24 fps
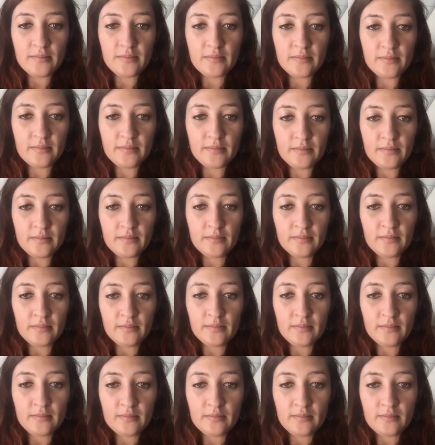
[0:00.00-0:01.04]

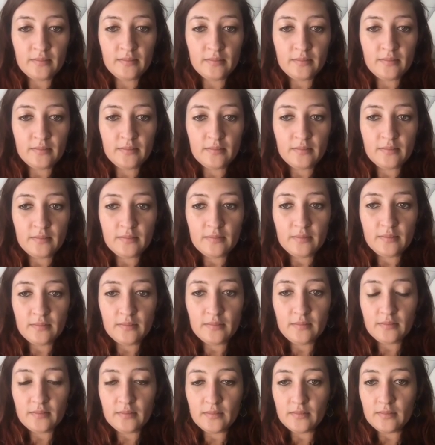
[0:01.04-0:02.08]

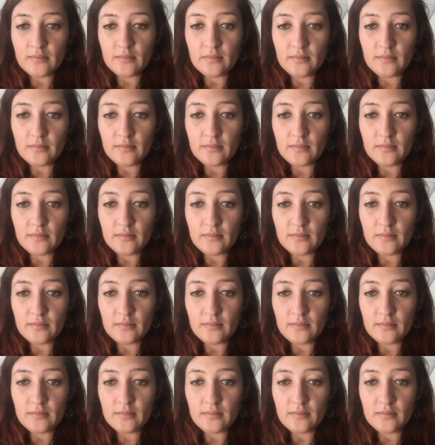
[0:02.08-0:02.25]
No one is speaking in this clip.